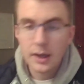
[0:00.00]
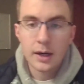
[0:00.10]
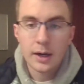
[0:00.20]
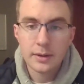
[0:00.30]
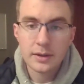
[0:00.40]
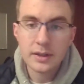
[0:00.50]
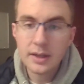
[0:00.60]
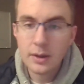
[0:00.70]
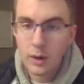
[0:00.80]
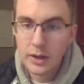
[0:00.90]

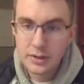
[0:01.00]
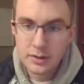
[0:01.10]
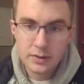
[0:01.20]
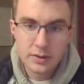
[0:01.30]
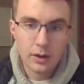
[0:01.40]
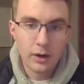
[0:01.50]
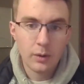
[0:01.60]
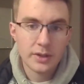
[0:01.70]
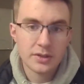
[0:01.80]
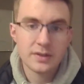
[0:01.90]
Leading questions are
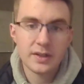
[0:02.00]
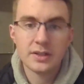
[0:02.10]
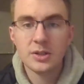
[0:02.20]
questions that